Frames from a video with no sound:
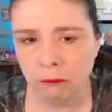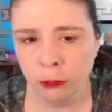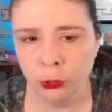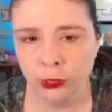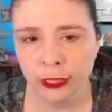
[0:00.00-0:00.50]

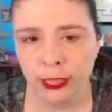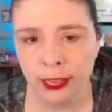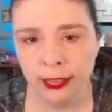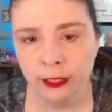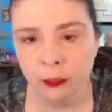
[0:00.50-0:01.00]
Poor
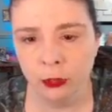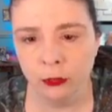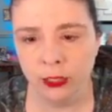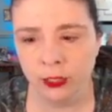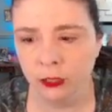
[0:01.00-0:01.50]
guy. I want to
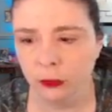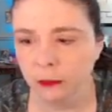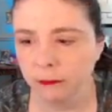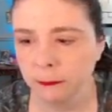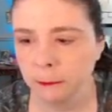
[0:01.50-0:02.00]
rescue him.